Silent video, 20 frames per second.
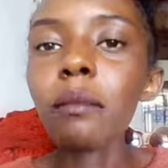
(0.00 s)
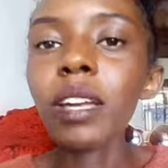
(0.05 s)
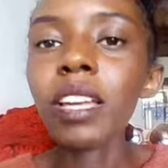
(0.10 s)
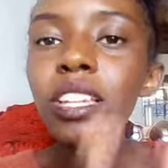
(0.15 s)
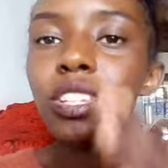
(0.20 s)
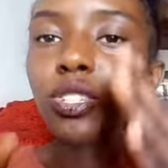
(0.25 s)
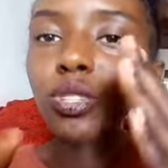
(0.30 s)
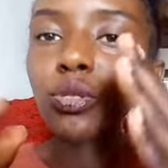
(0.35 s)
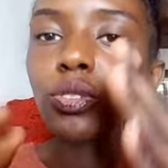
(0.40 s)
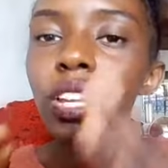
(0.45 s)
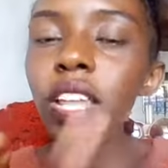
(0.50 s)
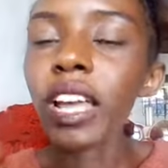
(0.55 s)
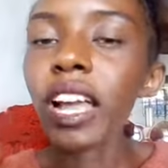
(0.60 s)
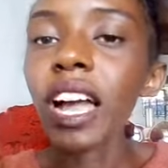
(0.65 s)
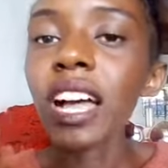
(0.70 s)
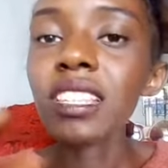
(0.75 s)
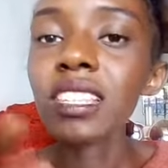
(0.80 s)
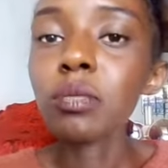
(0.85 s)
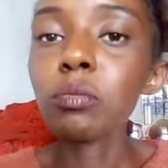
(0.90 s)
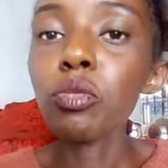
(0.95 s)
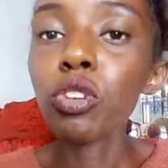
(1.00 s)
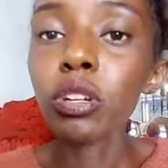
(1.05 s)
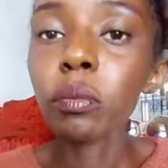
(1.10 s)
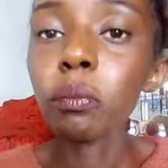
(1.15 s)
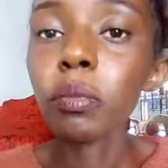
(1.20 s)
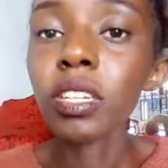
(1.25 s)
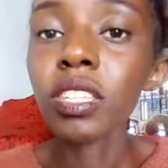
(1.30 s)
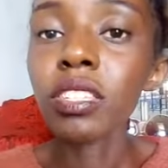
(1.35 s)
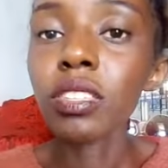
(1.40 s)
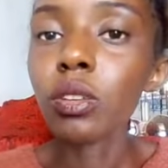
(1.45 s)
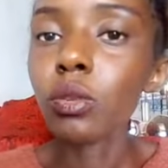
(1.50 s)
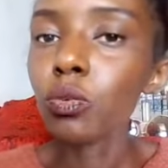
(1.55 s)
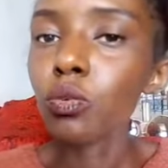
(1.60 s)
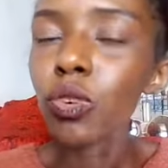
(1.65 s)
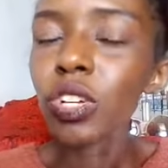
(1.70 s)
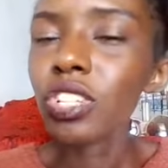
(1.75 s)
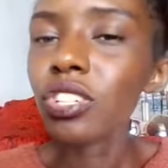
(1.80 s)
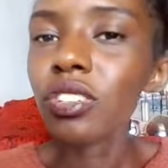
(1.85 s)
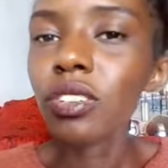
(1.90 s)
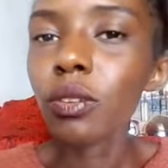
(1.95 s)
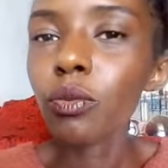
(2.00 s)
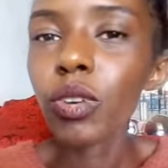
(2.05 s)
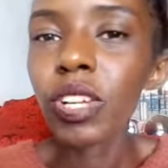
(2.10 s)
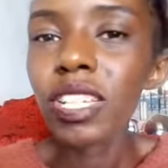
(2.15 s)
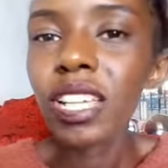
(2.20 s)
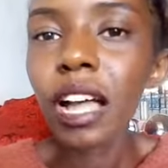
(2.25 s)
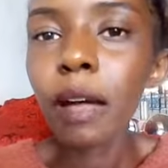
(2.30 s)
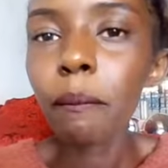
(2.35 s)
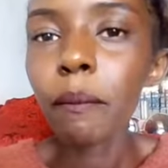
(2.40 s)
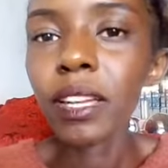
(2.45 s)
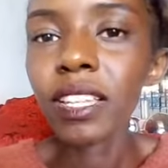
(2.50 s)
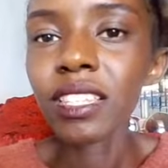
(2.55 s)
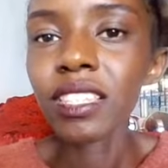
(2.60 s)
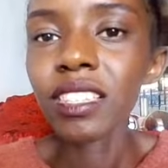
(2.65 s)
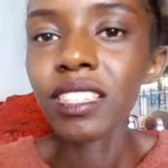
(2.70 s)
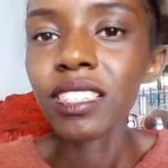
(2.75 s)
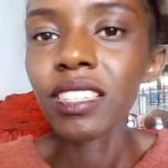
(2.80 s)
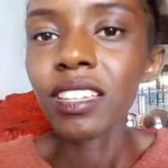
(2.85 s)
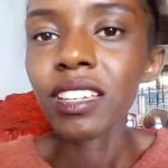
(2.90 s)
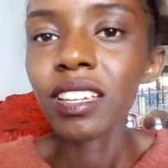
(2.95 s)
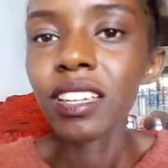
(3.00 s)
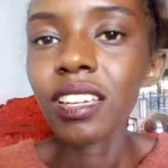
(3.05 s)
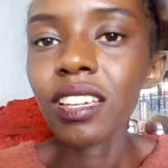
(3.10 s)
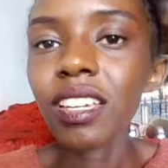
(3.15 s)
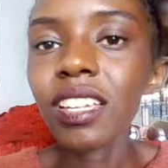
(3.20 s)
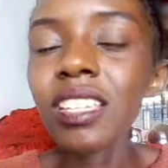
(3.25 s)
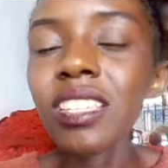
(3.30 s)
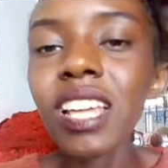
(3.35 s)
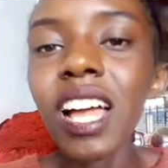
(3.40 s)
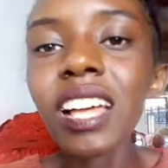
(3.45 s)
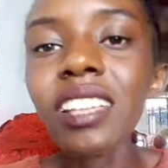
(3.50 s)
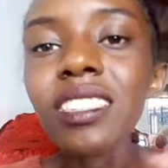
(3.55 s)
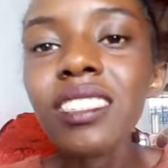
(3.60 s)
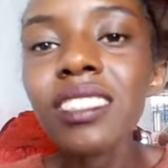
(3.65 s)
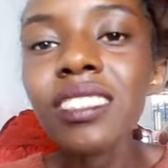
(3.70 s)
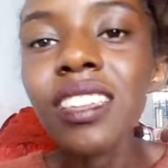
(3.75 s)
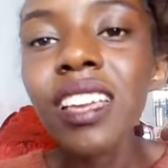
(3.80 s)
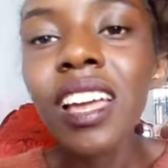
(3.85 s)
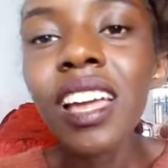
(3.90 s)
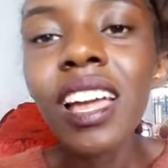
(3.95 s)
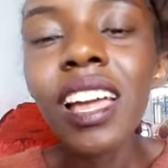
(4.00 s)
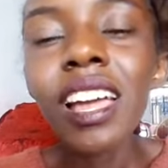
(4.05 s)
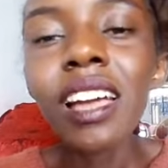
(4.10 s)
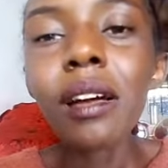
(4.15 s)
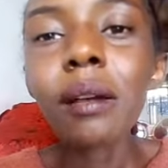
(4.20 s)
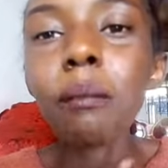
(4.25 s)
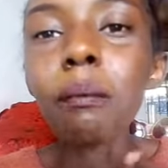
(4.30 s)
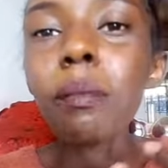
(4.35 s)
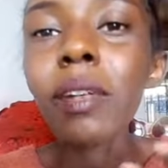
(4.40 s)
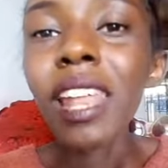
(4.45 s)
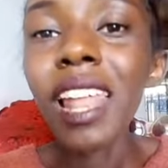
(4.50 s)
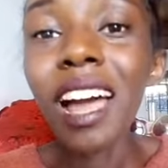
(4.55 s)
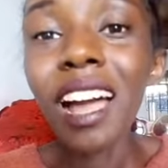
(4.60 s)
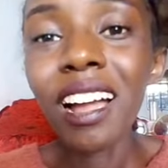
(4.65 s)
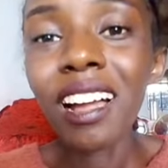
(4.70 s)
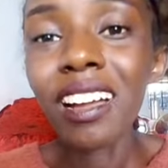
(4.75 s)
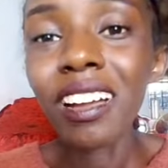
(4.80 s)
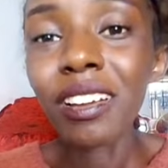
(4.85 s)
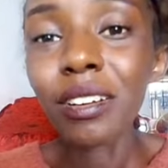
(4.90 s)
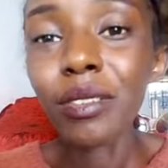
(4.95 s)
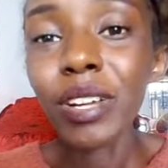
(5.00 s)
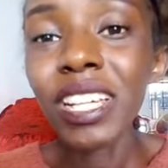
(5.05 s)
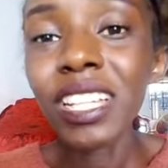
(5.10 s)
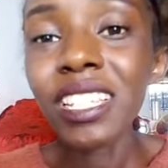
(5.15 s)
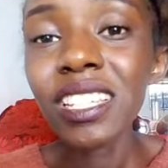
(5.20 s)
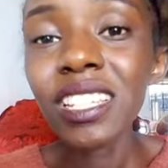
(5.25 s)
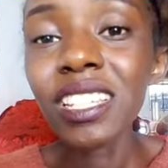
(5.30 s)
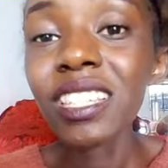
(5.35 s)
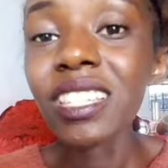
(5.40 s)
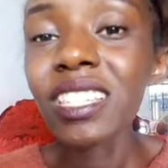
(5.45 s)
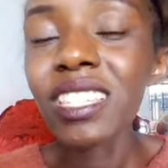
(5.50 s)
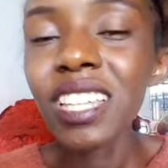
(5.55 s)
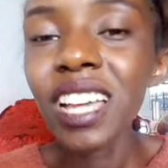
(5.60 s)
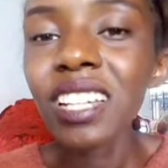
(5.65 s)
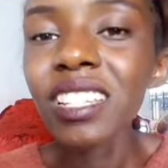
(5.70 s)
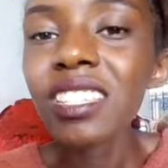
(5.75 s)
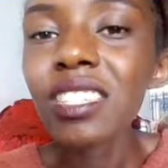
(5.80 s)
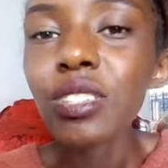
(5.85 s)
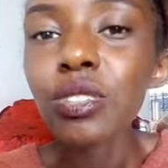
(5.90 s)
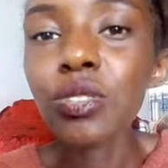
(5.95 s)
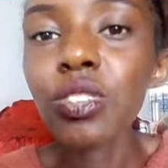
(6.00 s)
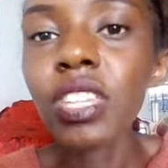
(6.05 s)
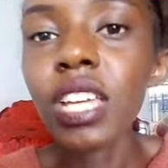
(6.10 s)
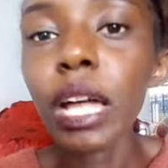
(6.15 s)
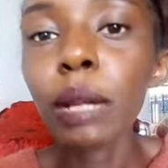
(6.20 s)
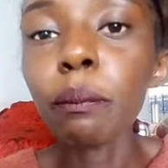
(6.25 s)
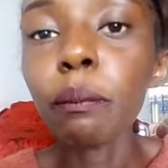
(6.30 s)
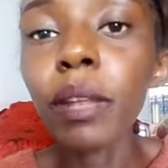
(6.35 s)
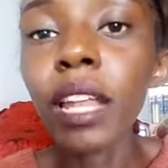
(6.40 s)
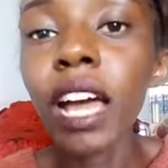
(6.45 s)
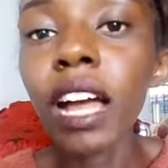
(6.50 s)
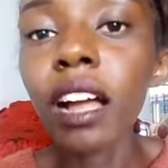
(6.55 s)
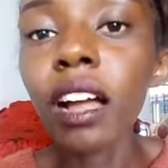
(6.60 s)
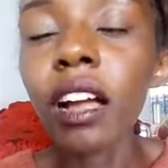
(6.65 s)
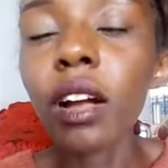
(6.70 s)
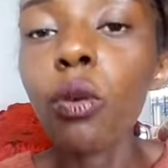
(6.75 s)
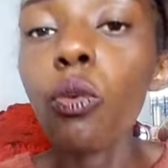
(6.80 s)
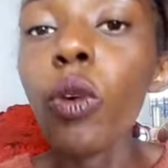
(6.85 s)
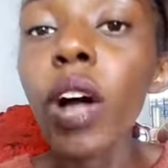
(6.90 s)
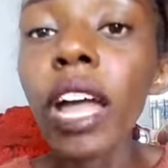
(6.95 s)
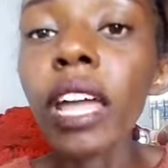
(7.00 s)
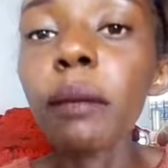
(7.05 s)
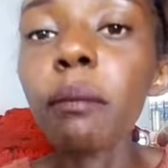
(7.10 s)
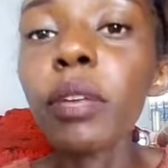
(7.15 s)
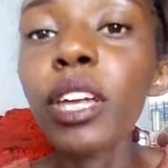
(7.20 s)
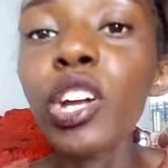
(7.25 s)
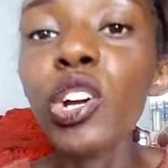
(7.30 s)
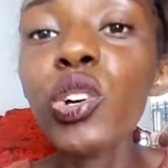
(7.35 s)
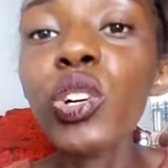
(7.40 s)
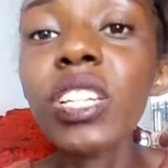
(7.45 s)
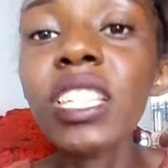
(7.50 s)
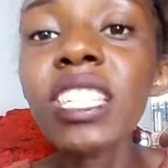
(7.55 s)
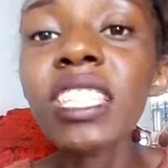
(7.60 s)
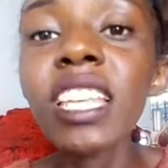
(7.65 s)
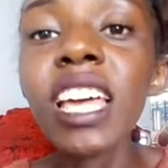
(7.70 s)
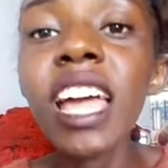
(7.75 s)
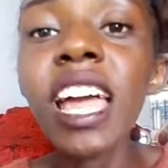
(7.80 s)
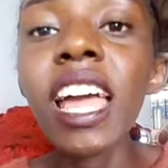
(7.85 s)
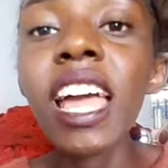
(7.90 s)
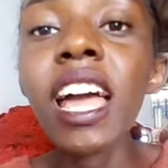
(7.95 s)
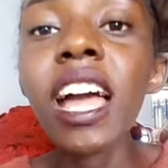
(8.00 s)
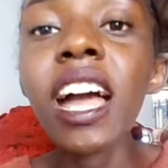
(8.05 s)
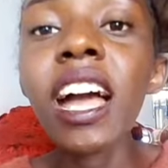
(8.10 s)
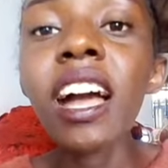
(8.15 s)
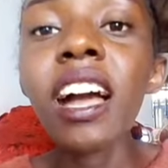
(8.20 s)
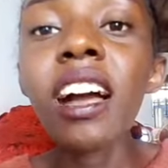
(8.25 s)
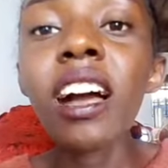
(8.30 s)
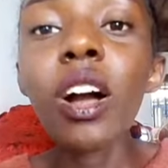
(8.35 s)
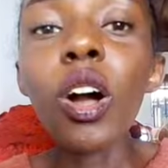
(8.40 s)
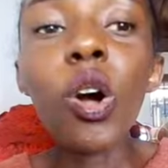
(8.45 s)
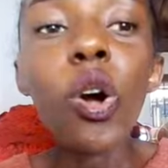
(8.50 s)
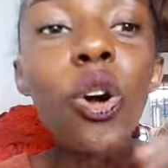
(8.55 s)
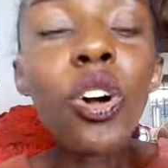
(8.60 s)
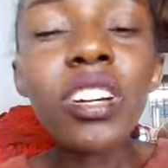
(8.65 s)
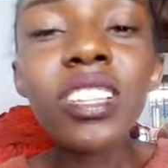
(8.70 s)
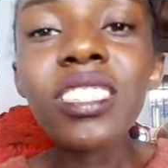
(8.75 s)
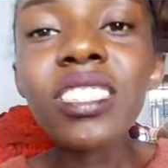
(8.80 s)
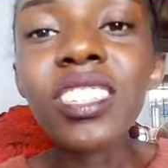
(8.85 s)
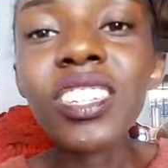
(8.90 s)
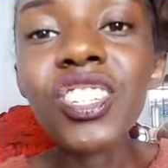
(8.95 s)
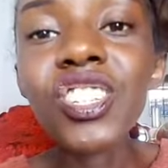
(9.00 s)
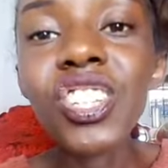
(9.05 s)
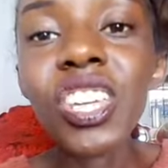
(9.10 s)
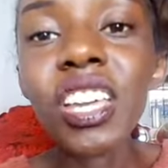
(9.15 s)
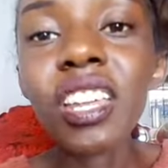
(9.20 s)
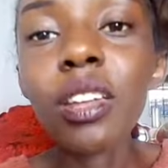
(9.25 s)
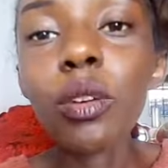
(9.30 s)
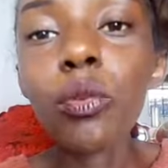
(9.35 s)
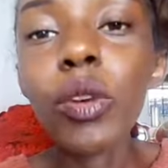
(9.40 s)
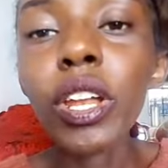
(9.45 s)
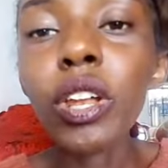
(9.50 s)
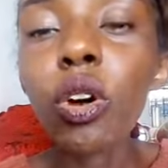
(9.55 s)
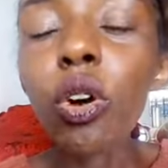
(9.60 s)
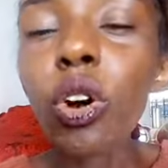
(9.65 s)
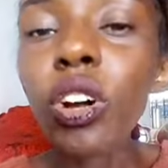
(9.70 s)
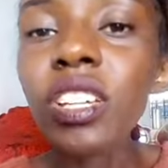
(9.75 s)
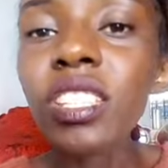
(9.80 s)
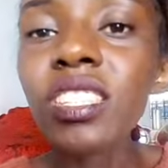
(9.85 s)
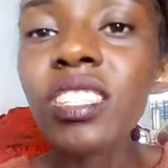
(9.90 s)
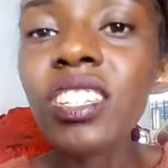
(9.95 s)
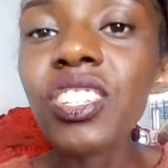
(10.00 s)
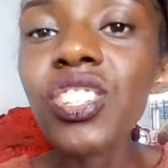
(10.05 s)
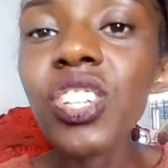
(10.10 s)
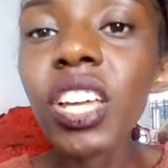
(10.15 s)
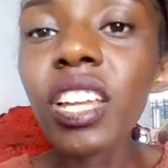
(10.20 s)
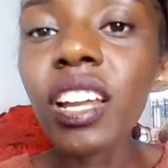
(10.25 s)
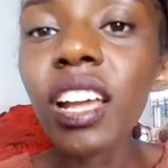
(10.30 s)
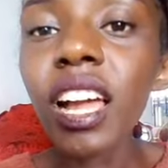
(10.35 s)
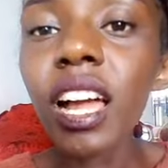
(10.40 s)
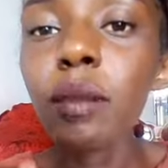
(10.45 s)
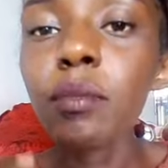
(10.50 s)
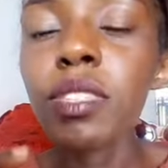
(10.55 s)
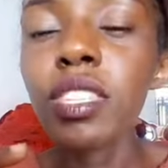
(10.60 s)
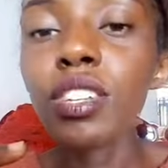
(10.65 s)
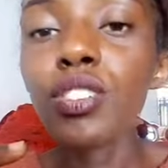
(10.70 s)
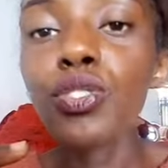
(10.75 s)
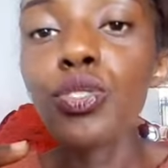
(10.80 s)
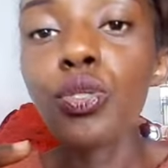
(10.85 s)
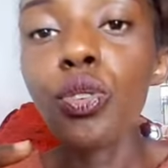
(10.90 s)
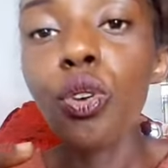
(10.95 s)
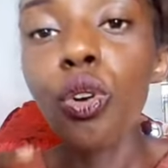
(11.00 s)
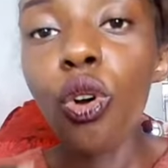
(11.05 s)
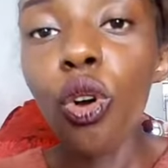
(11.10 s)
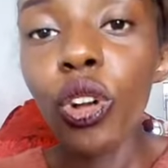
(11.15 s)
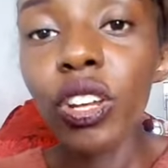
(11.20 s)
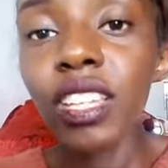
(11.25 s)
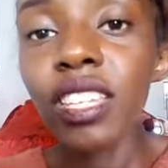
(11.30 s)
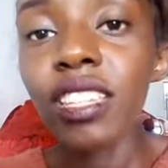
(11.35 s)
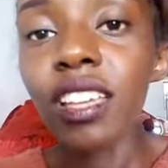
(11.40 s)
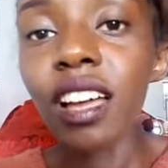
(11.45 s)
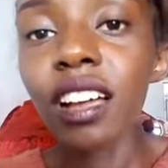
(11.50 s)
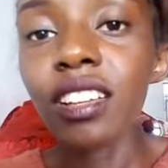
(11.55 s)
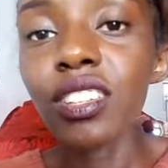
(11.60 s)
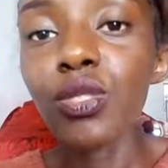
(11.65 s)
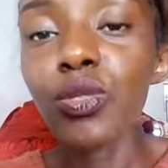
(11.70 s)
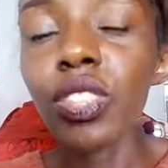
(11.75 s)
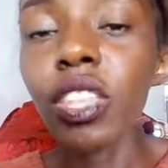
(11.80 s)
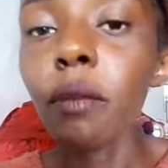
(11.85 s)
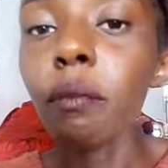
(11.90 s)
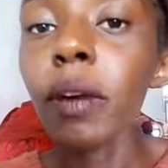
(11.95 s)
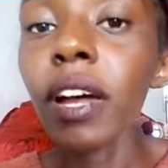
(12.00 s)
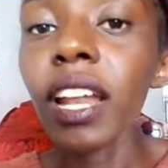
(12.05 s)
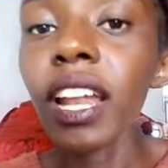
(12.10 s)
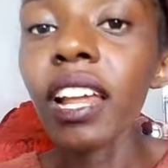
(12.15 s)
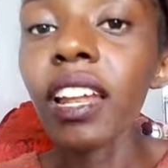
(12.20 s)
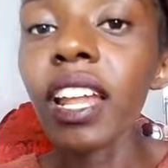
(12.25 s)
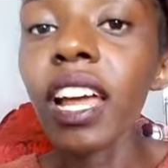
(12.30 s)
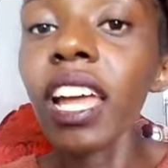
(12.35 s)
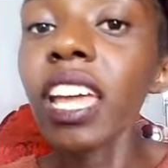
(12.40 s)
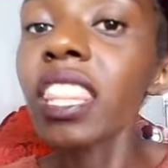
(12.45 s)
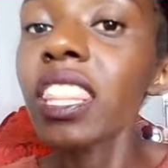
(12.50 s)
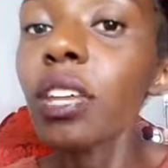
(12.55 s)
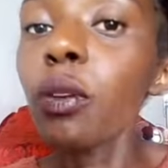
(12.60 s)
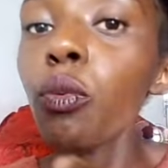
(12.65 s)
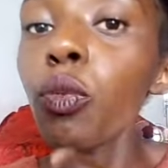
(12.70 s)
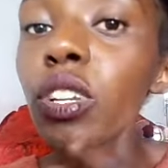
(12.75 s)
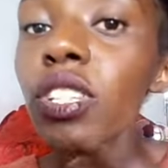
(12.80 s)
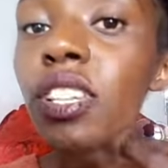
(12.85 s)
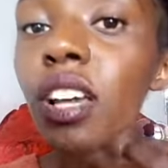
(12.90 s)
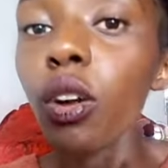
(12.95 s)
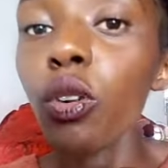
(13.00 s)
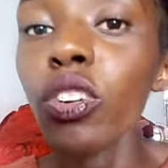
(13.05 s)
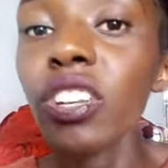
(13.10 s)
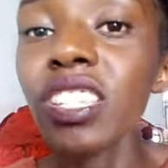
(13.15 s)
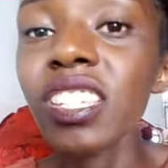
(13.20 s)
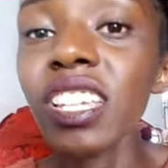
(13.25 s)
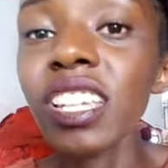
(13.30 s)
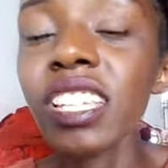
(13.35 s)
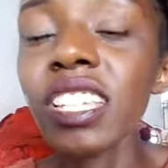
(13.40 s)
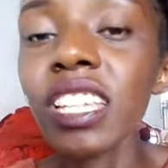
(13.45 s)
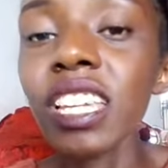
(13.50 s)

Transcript: into like a small piece, what happens? It turns black, right? It starts to turn black. Why? Because oxygen, when oxygen comes into contact with the banana and the water content